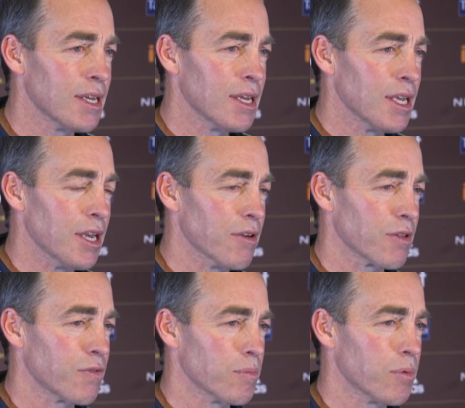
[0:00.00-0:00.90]
here at
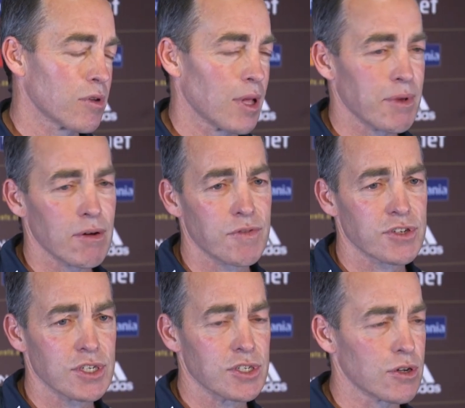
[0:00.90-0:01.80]
the football club. Now,
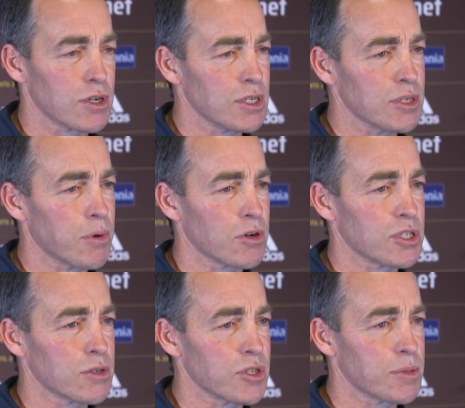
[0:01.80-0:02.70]
obviously, he's got his Box
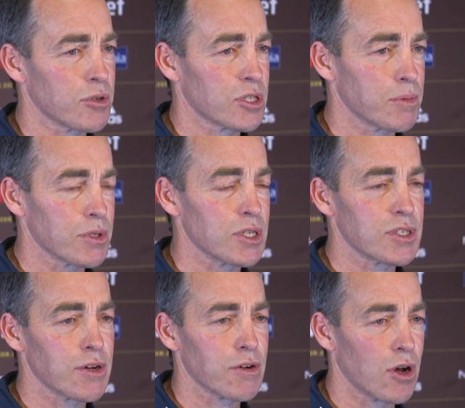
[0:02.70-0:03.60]
Hill responsibilities.
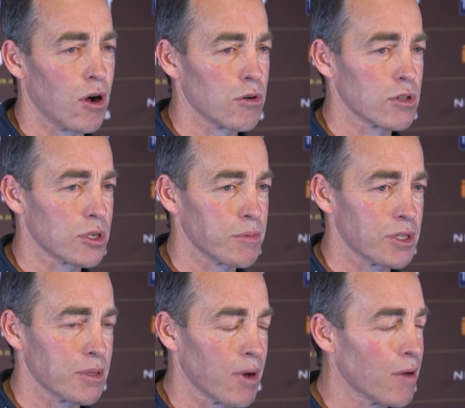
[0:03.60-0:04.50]
They're on hold a little bit
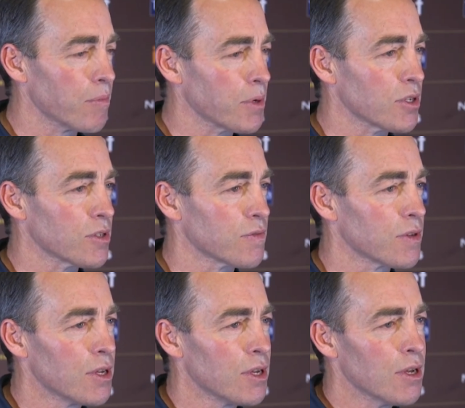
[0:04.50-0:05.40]
at the moment because of
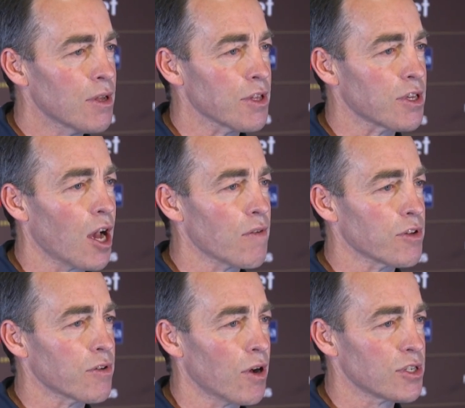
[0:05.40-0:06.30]
the
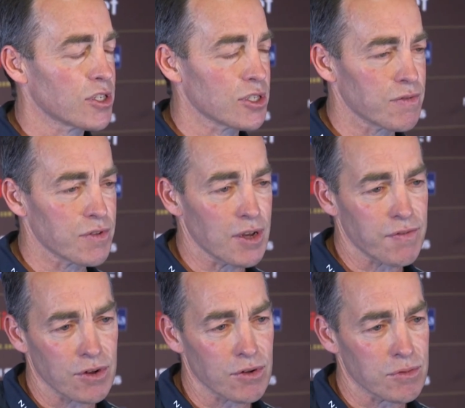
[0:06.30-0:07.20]
COVID crisis and the
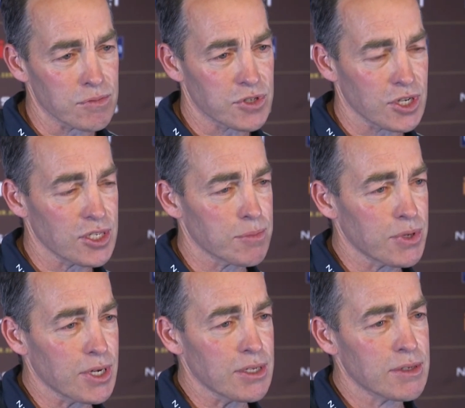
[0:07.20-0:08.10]
VFL season
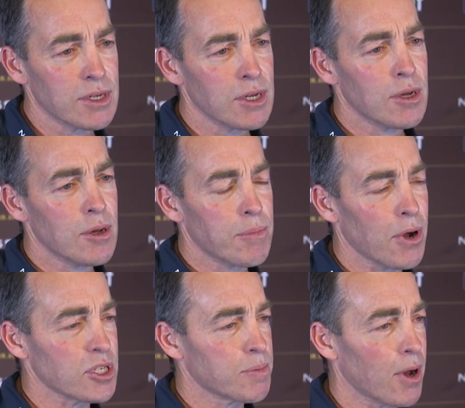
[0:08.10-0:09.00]
being
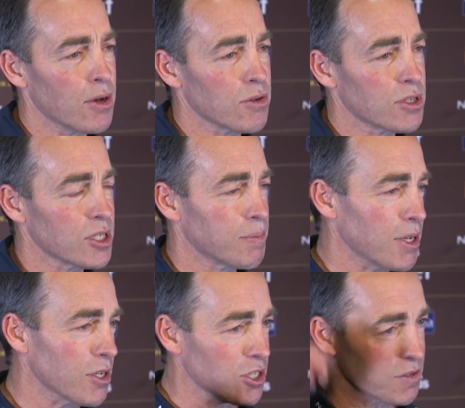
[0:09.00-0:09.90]
postponed or
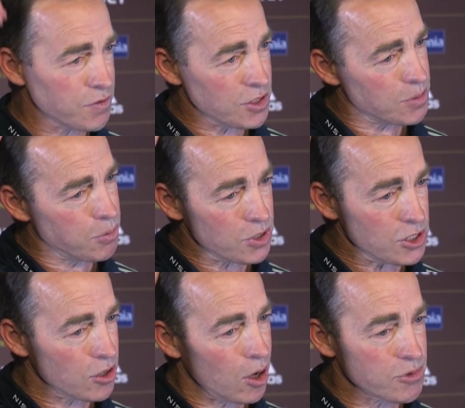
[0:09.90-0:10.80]
suspended just for this point in
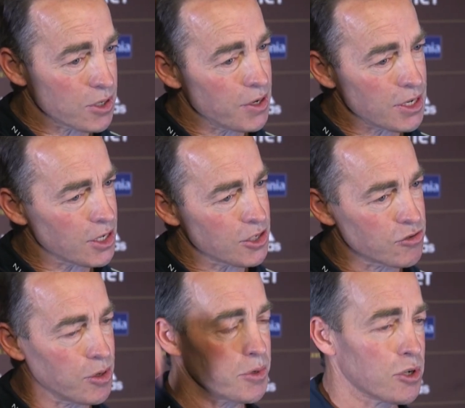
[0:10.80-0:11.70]
time. So he can
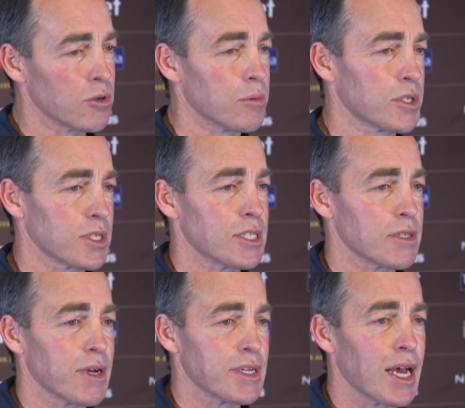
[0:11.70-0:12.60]
contribute enormously
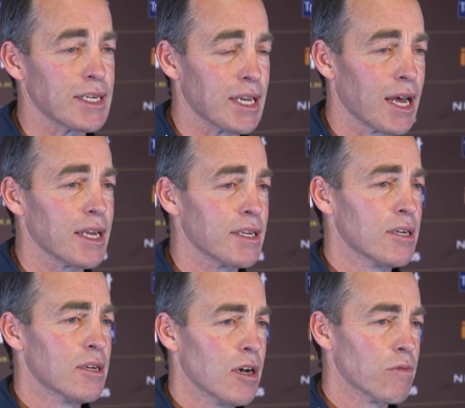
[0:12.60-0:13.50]
to our day-to-day
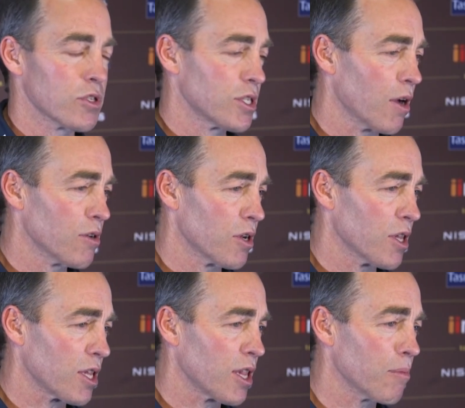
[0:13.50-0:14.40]
of what's going on at
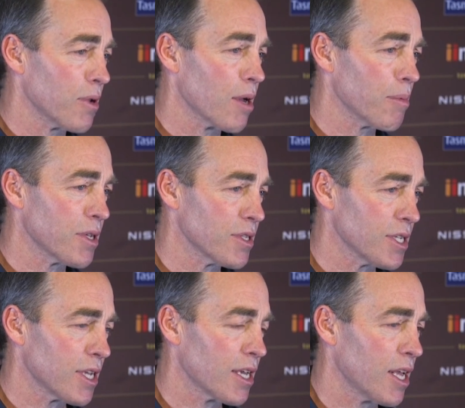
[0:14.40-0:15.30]
the club now, because you
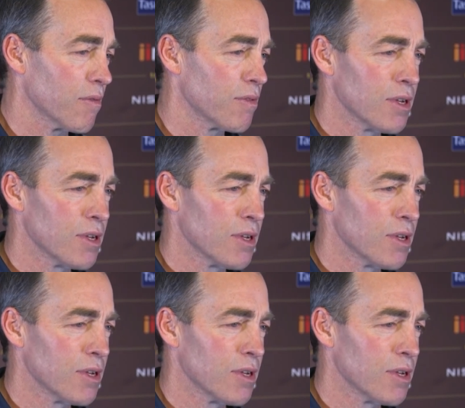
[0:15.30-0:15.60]
can't have